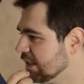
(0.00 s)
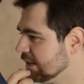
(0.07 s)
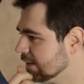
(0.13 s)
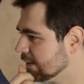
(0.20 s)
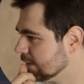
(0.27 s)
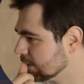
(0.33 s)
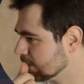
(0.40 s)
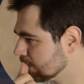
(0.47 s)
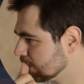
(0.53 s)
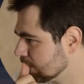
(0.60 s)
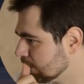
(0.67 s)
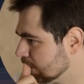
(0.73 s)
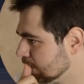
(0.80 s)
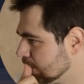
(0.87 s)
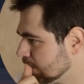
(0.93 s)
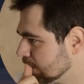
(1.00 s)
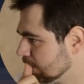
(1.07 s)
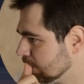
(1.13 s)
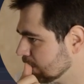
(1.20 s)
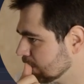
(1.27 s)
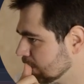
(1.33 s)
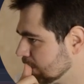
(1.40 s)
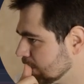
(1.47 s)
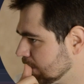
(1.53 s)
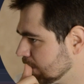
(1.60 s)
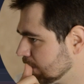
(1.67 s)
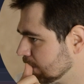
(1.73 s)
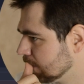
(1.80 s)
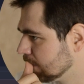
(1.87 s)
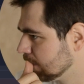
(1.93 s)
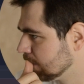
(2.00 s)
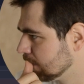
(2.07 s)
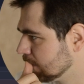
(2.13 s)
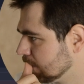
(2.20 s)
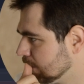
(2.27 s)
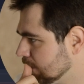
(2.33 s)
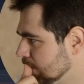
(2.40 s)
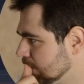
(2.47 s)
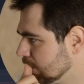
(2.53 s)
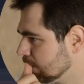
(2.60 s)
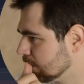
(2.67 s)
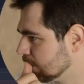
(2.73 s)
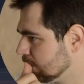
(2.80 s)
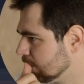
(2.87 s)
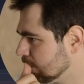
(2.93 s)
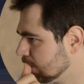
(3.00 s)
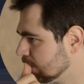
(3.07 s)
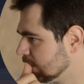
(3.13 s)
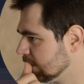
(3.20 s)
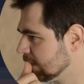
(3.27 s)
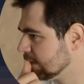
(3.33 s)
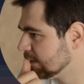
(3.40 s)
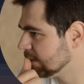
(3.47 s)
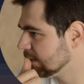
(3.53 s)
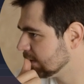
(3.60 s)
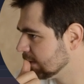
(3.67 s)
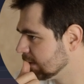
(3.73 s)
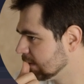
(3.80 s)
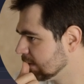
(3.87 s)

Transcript: (silence)